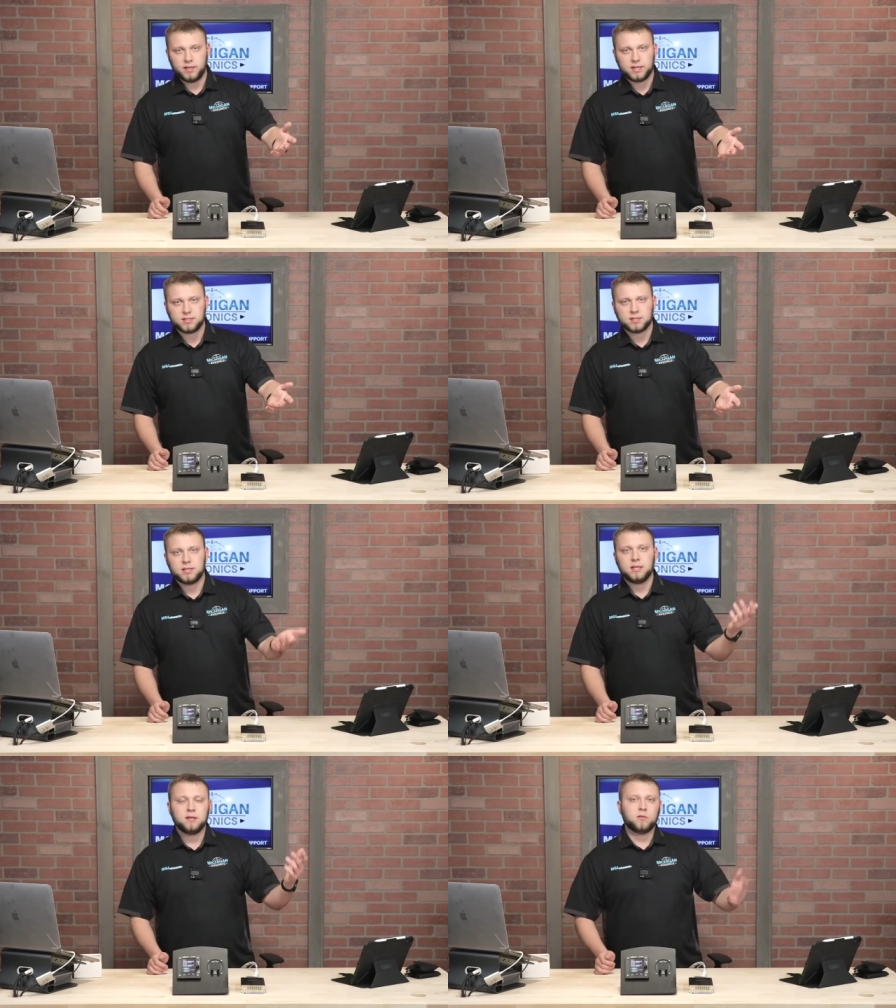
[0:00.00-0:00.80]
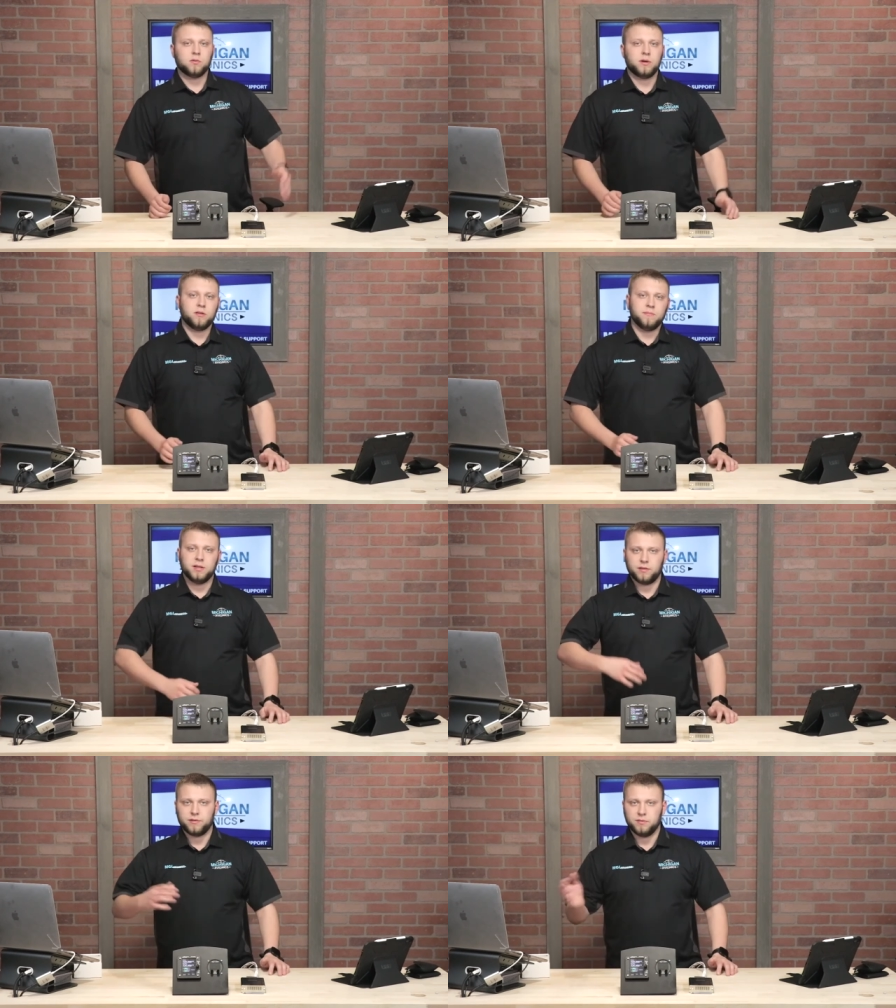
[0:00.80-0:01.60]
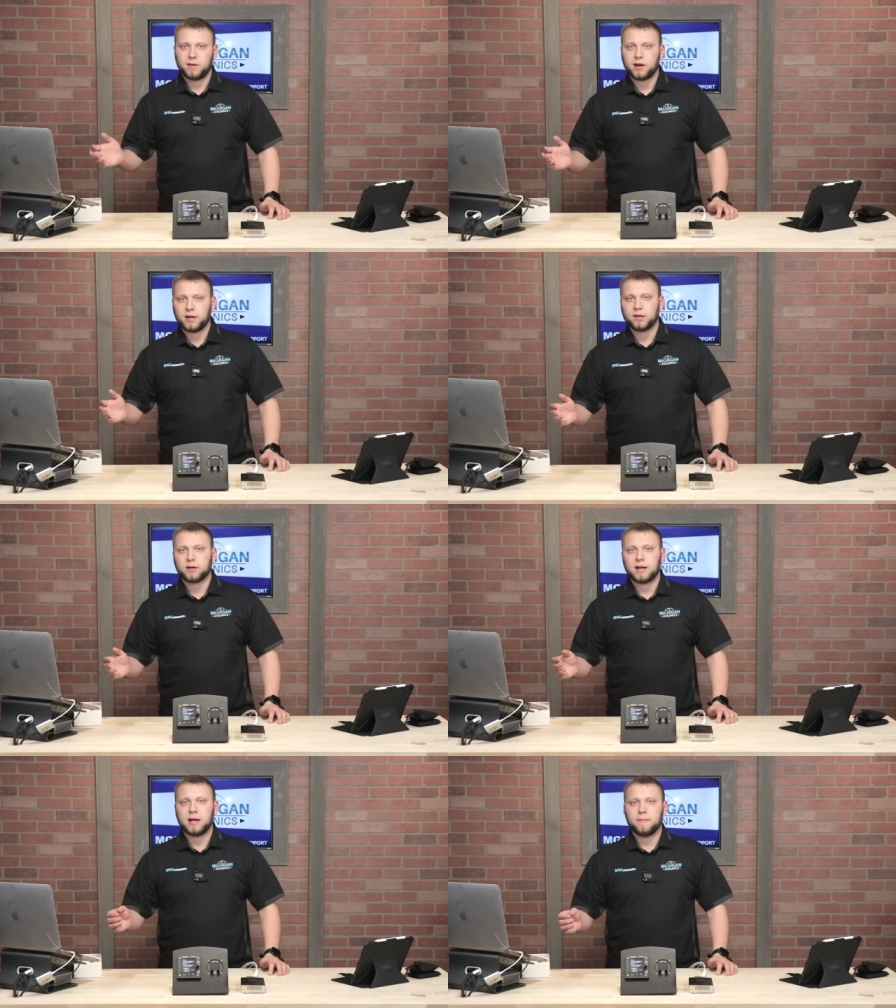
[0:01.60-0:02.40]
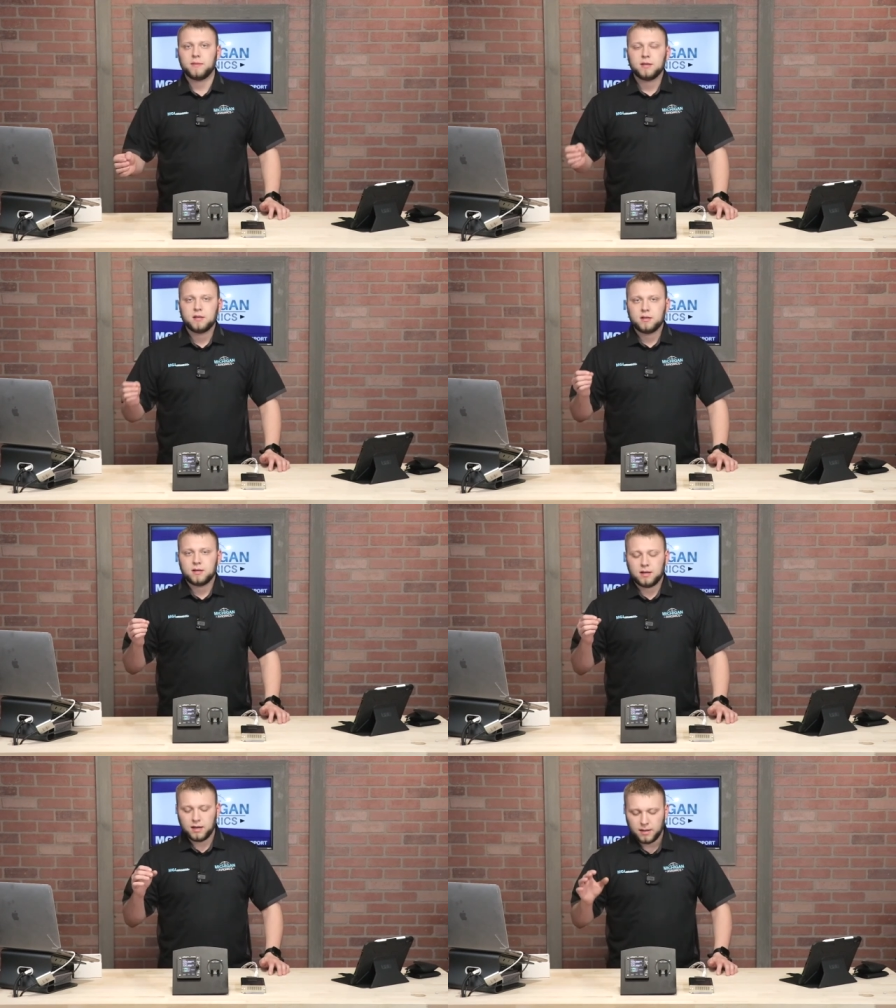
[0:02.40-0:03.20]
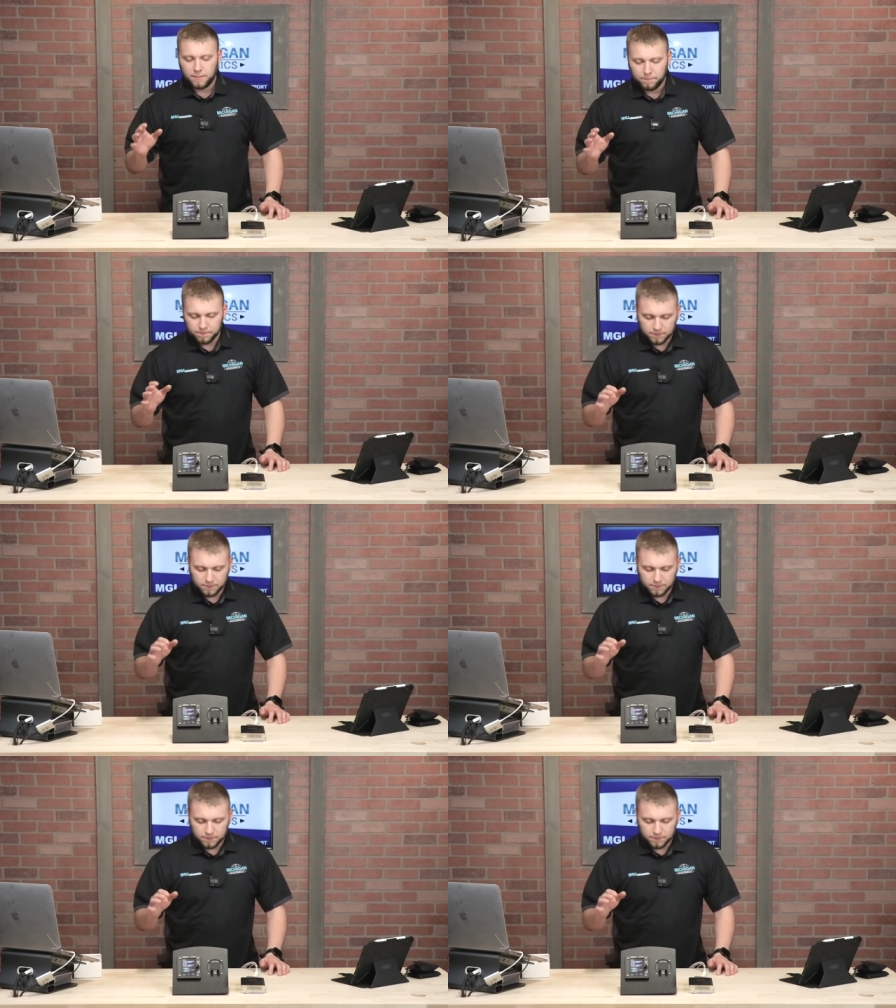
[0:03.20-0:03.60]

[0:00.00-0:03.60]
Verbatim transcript: the A16, or whether it be a third-party intercom, um,